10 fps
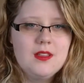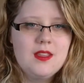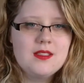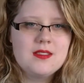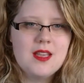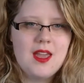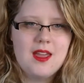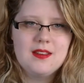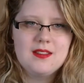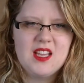they
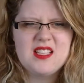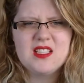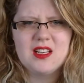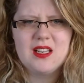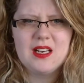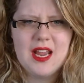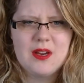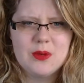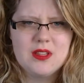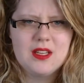actually got a little
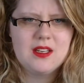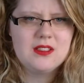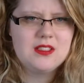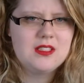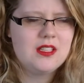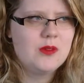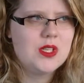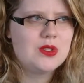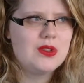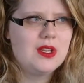angry that I
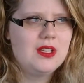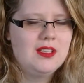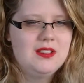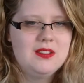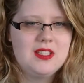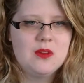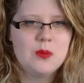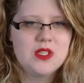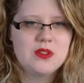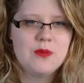didn't
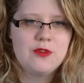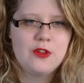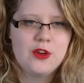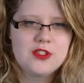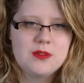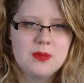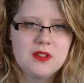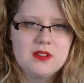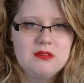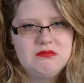went to them first,
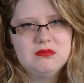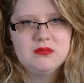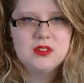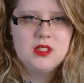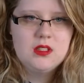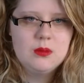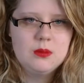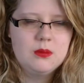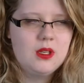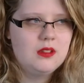but
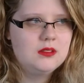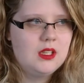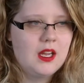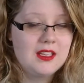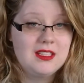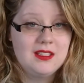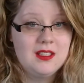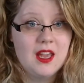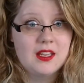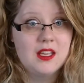well,
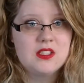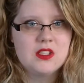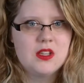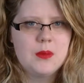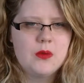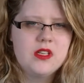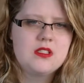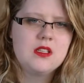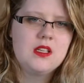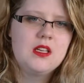I get to them
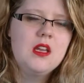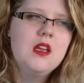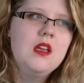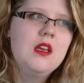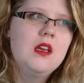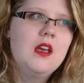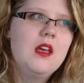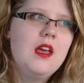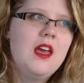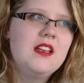eventually.
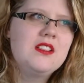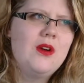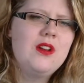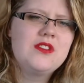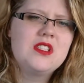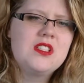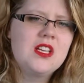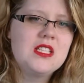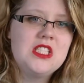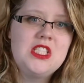And all of a
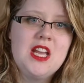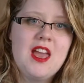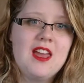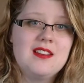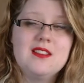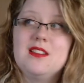sudden, she had